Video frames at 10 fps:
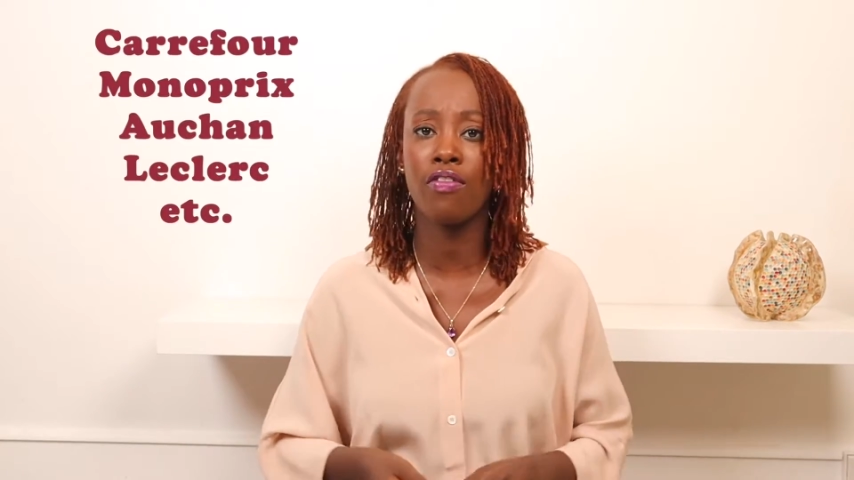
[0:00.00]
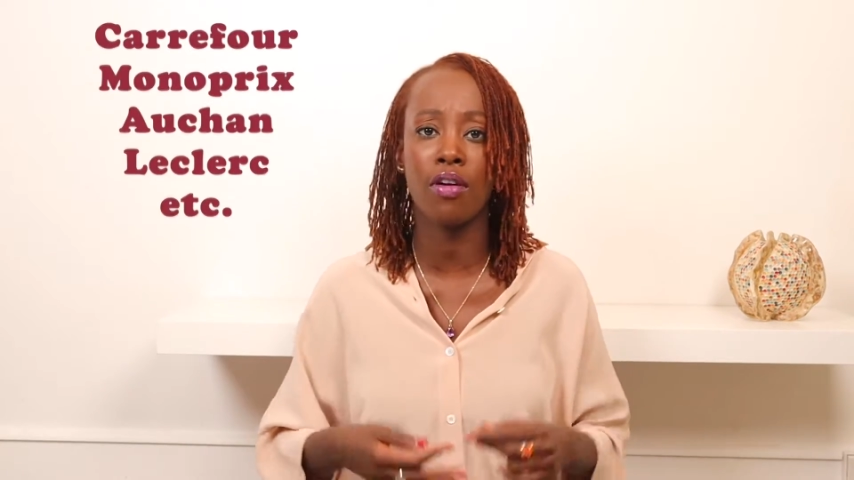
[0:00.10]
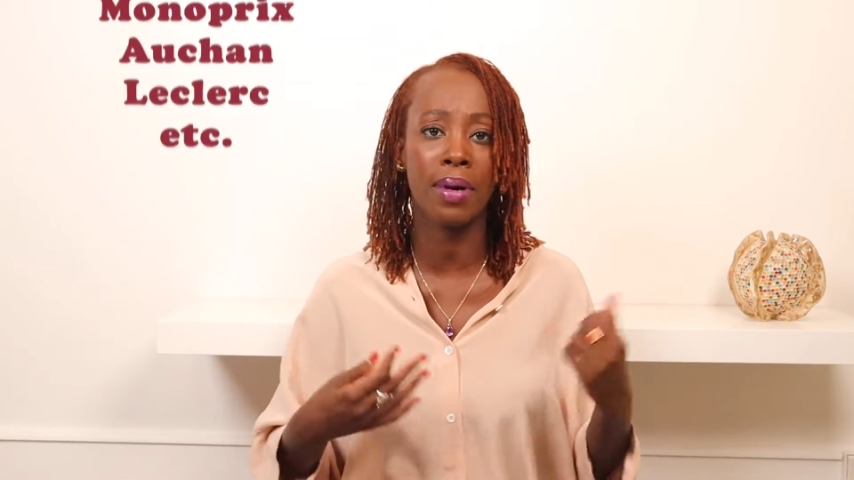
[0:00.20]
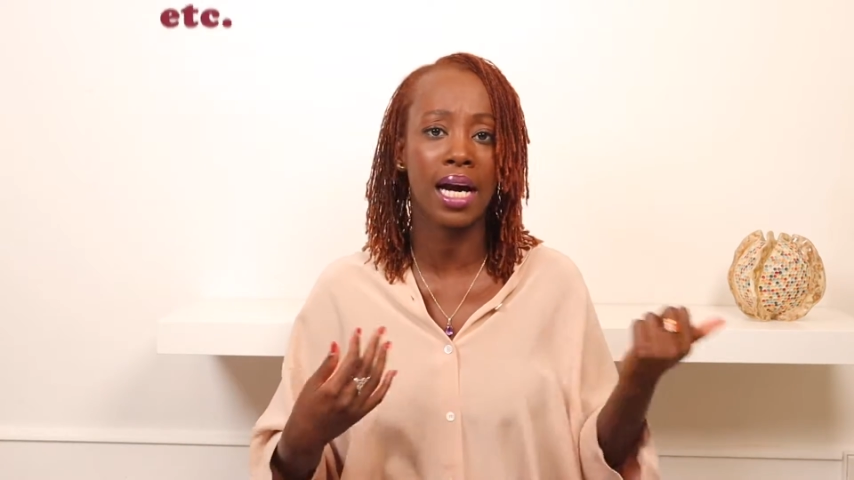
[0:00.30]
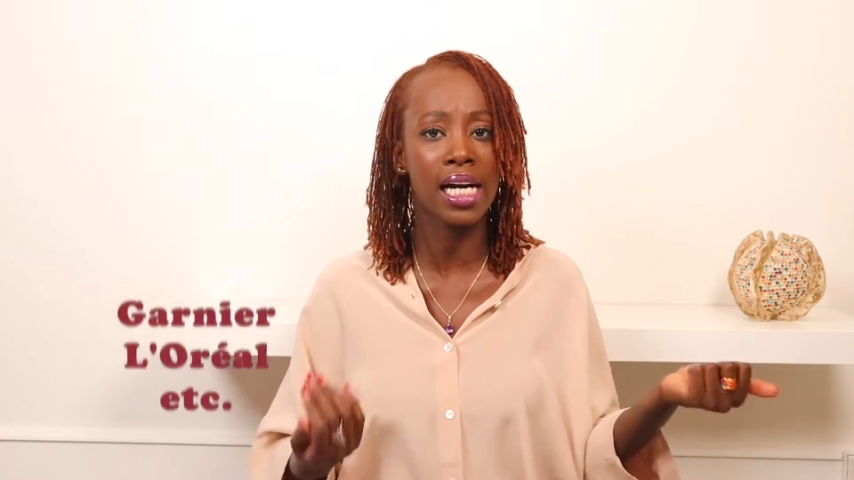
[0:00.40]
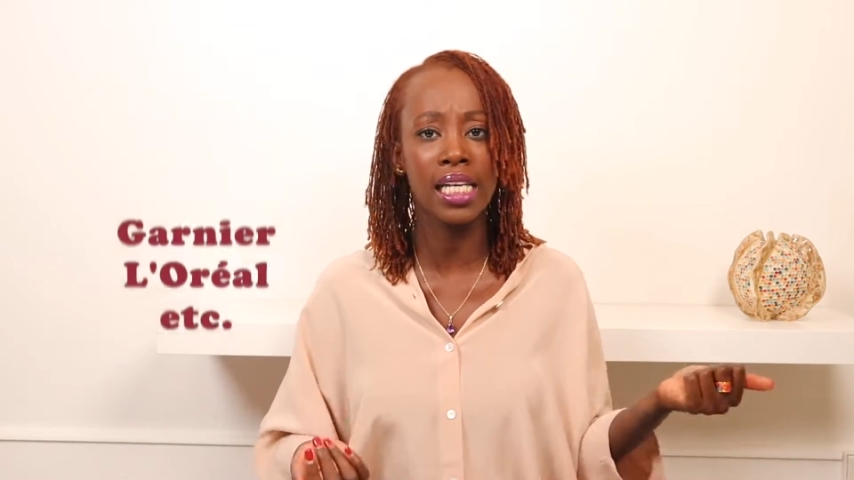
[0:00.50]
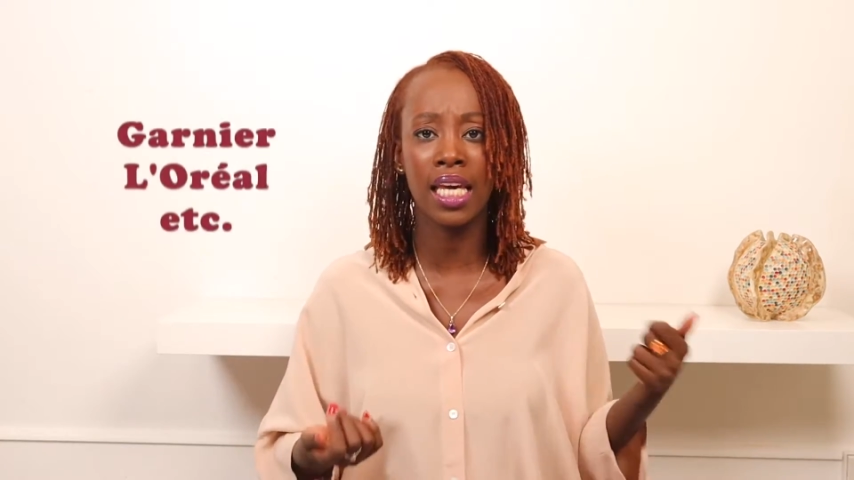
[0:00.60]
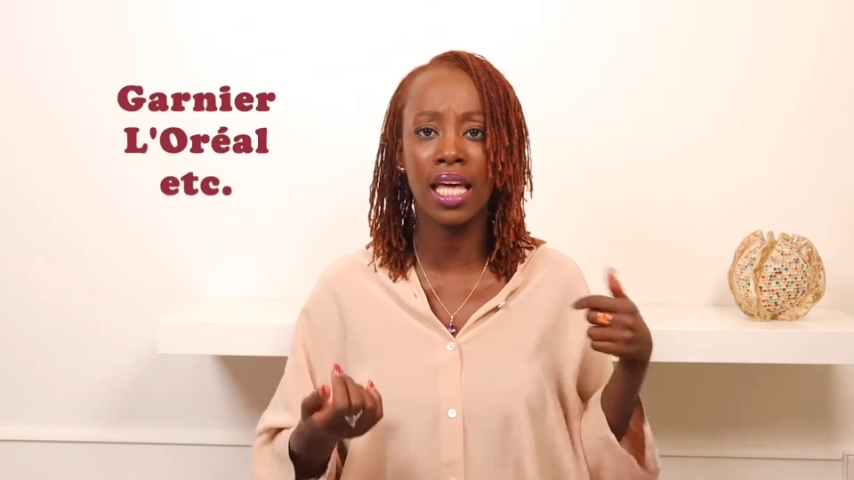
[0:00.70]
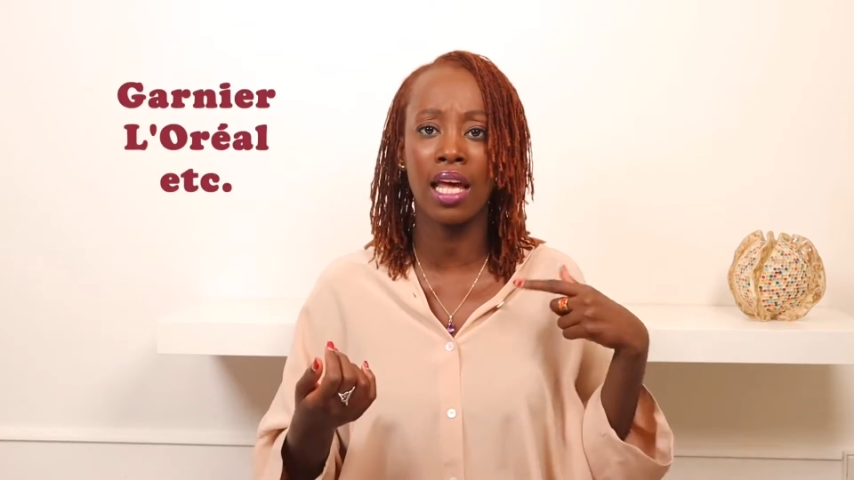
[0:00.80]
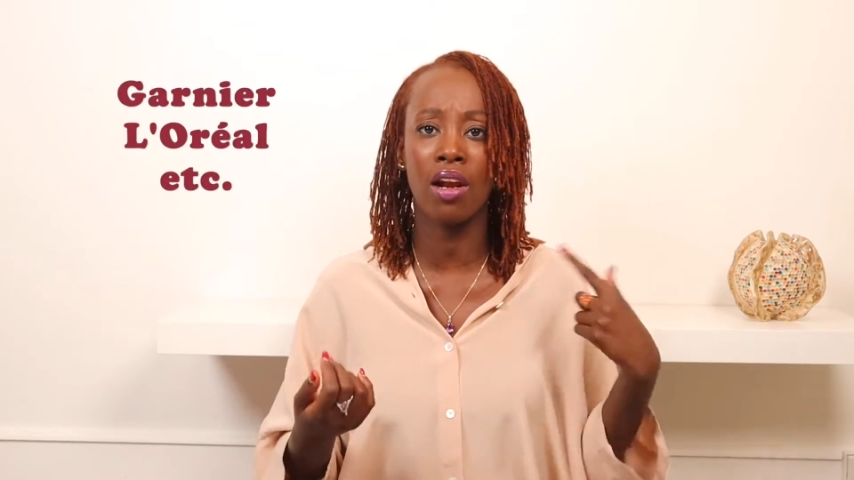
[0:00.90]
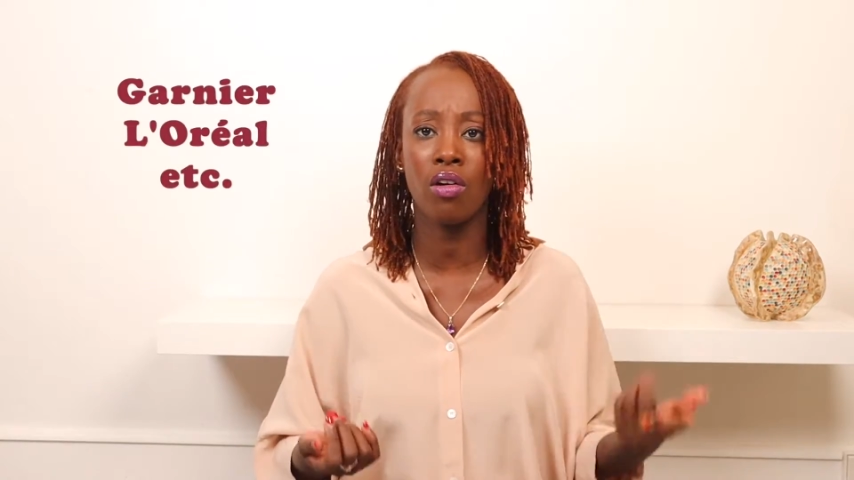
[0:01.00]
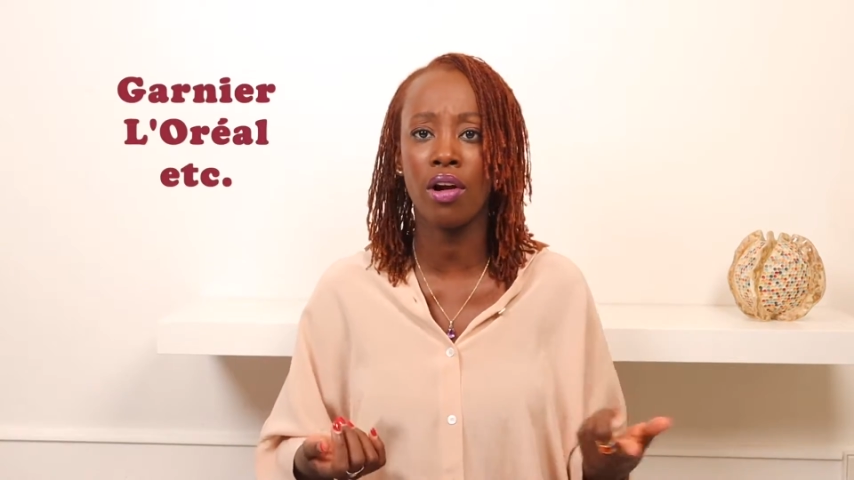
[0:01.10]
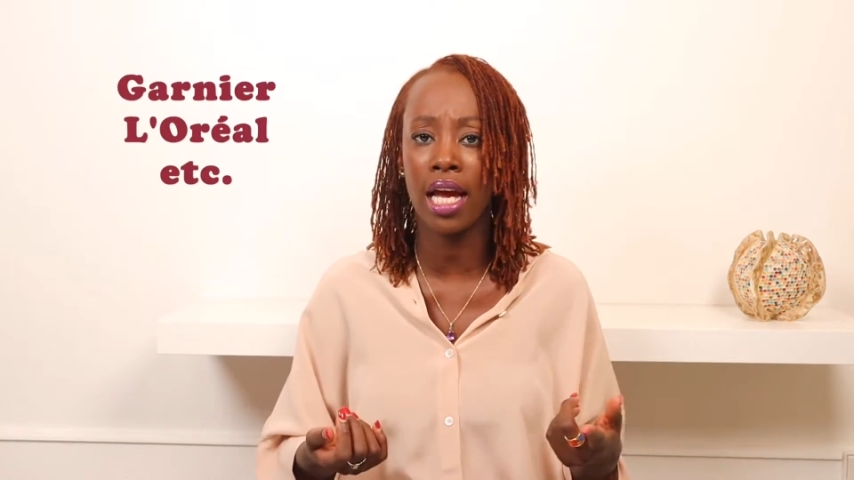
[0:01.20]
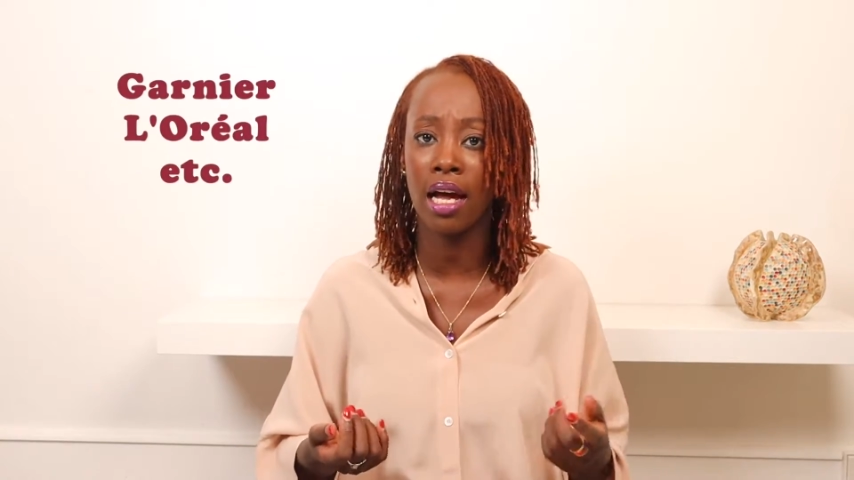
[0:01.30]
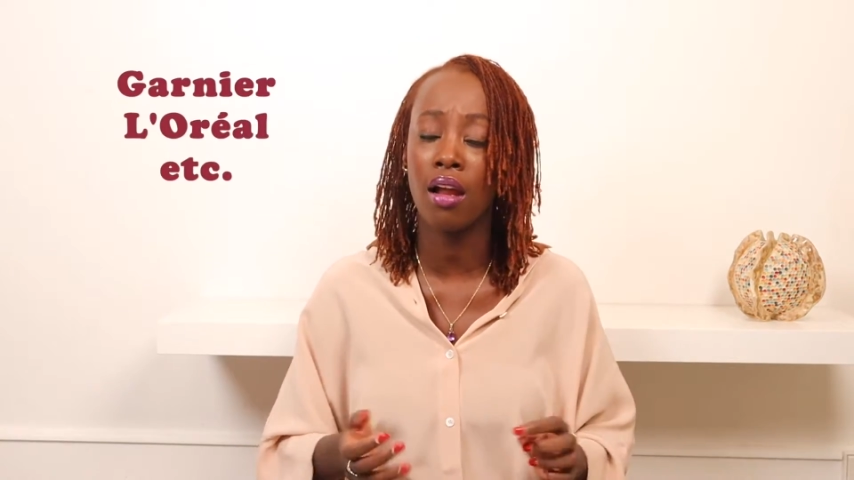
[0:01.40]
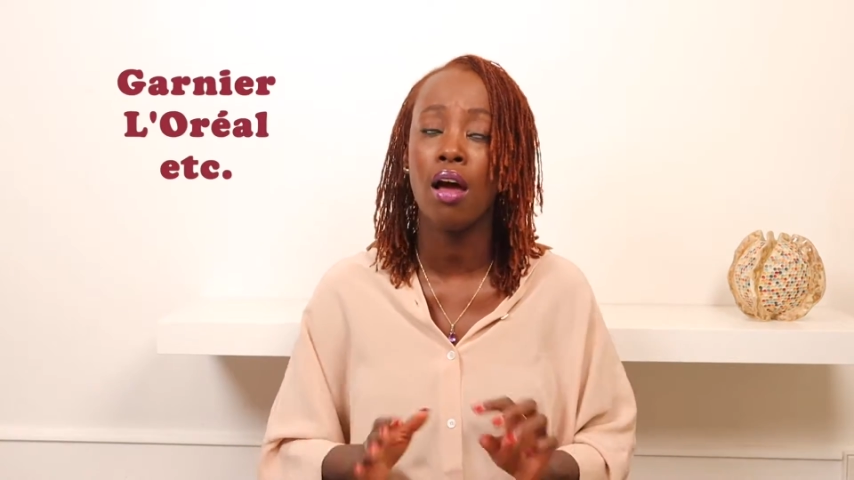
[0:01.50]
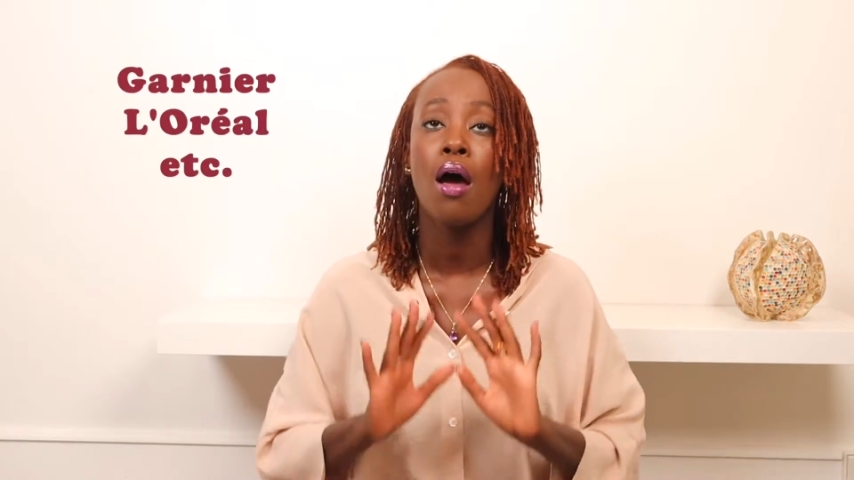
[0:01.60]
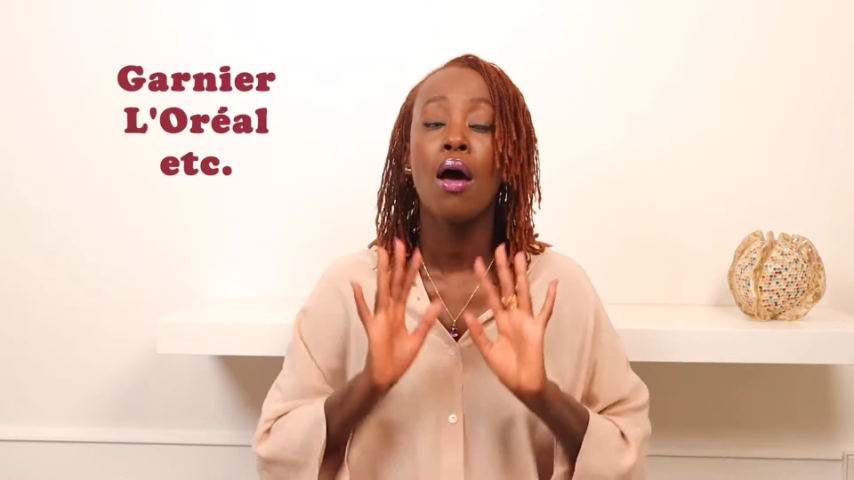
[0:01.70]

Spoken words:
from Garnier and L'Oreal.